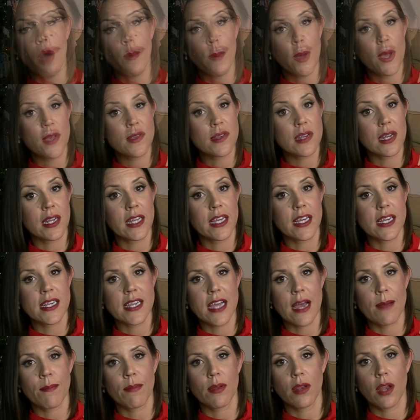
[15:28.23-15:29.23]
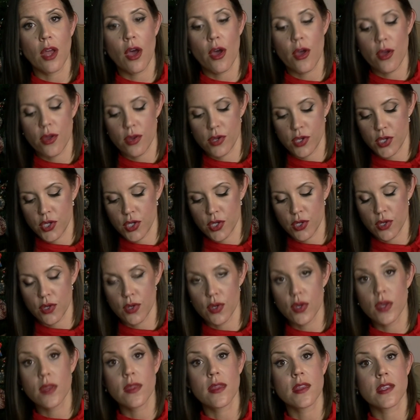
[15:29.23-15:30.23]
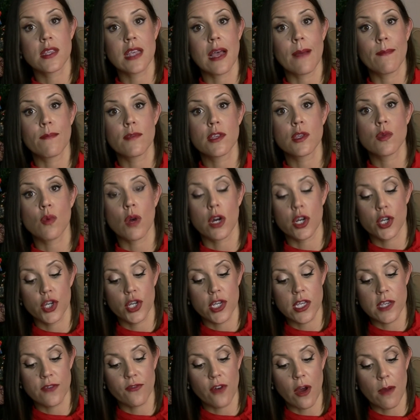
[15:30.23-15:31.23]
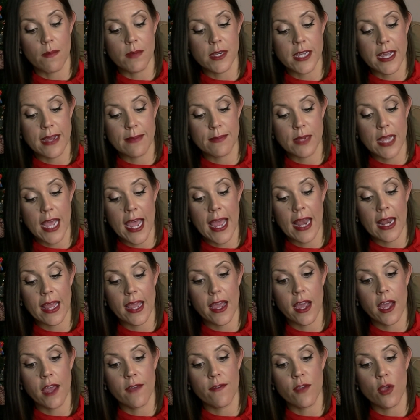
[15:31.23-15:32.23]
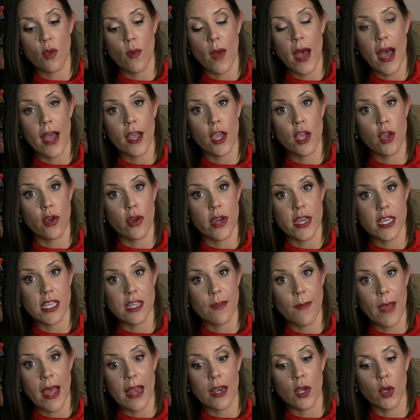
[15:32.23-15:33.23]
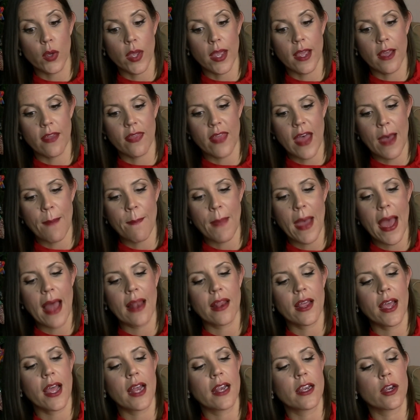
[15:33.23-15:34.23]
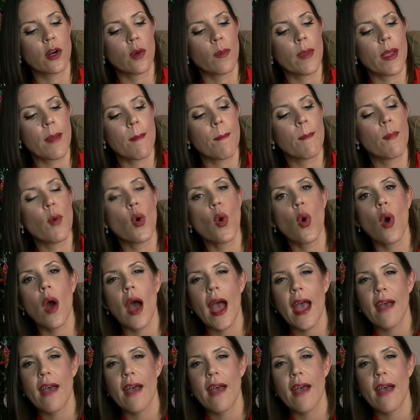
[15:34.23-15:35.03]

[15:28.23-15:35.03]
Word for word: I'll post a link down below to some swatches from Temptalia if you are curious about looking at that palette a little bit bit more.